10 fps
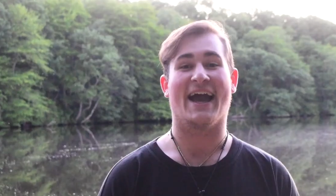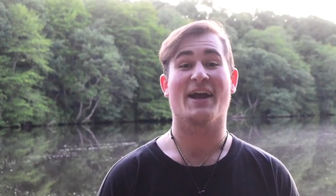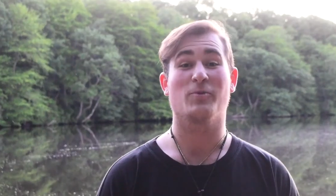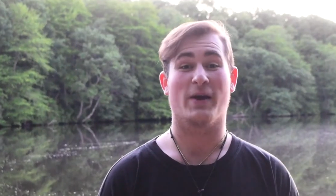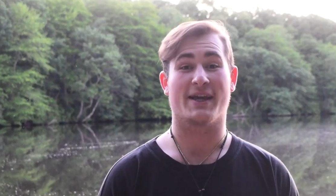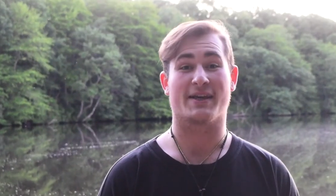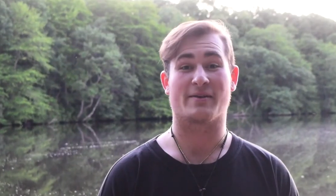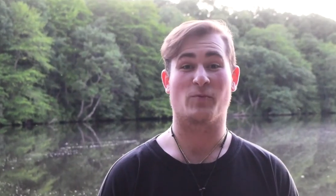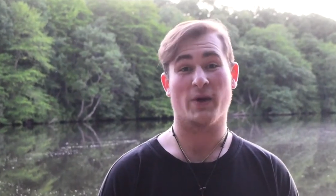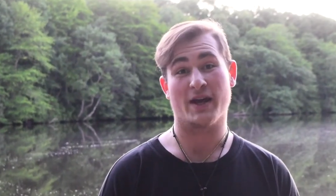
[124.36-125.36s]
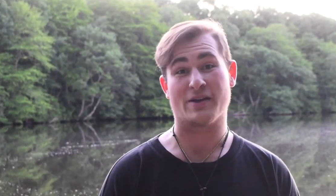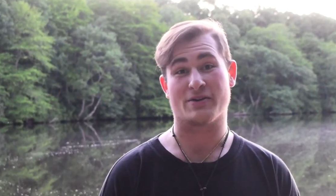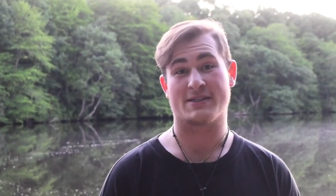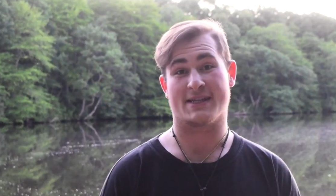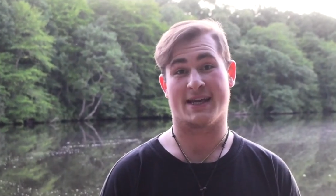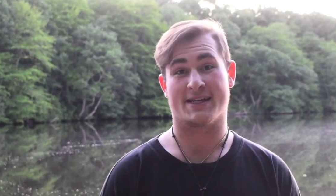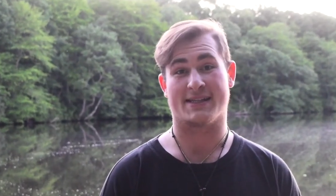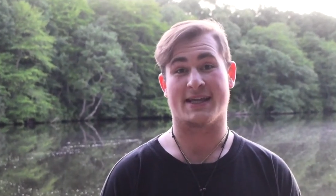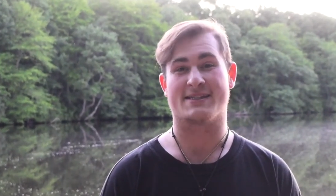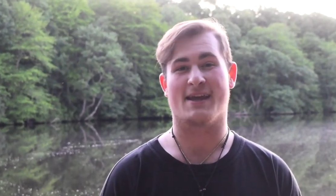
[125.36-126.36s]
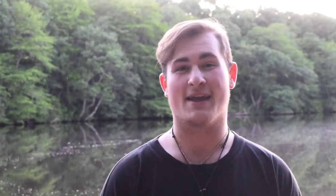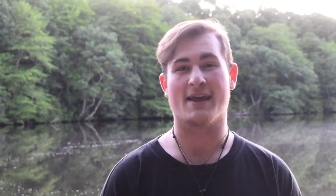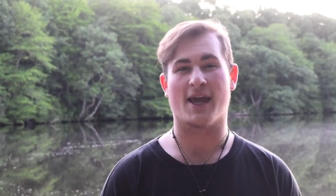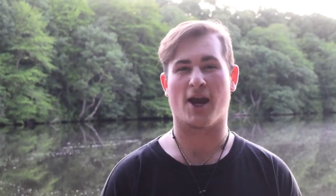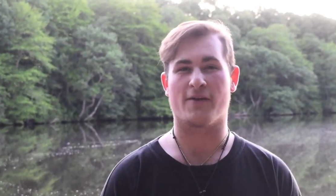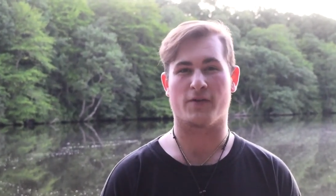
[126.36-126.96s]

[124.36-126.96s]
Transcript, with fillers: At Awaken, we understand that taking care